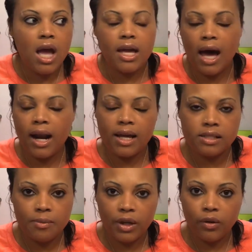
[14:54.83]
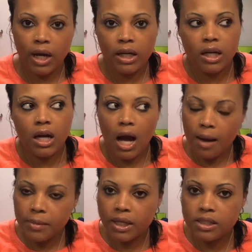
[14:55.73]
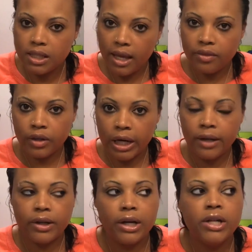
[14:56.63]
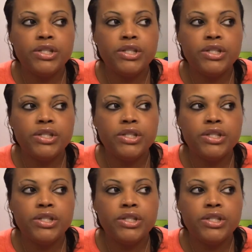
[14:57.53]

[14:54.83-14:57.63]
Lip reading: God has something greater, I'm going to take the greater.